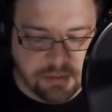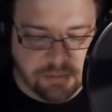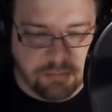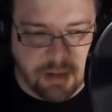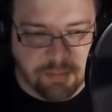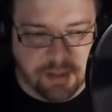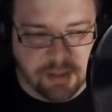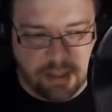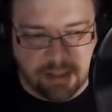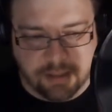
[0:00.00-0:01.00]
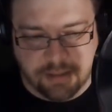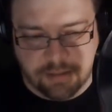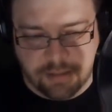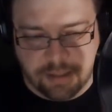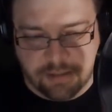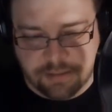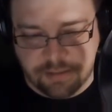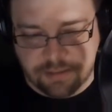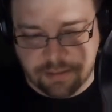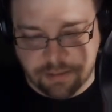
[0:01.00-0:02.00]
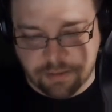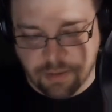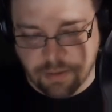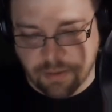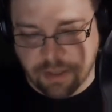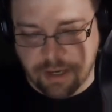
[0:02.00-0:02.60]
Mama and and Sister Crone,